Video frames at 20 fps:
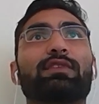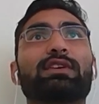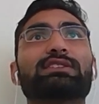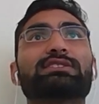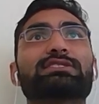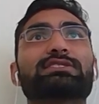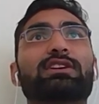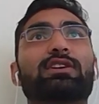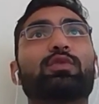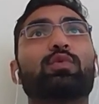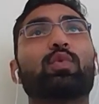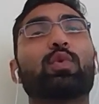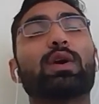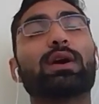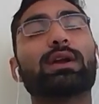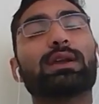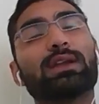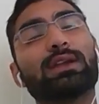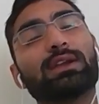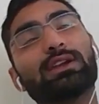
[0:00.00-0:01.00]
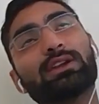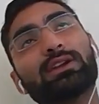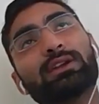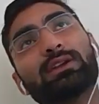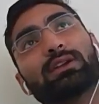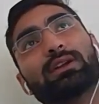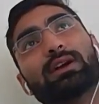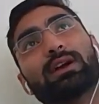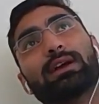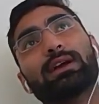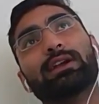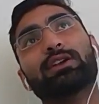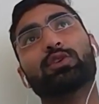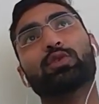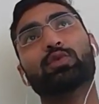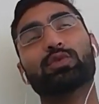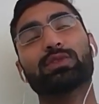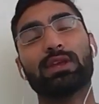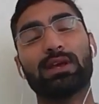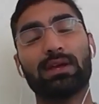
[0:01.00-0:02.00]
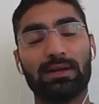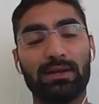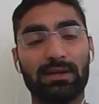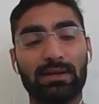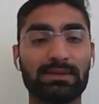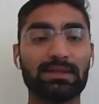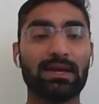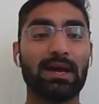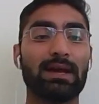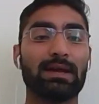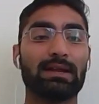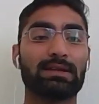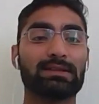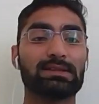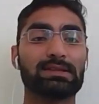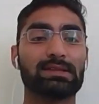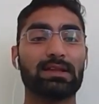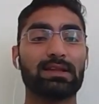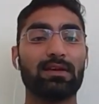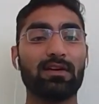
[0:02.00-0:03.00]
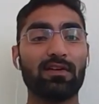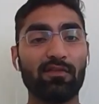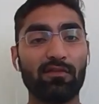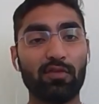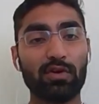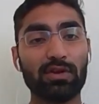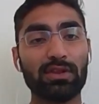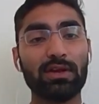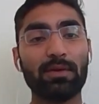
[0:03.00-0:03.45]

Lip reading: which convert into their desires for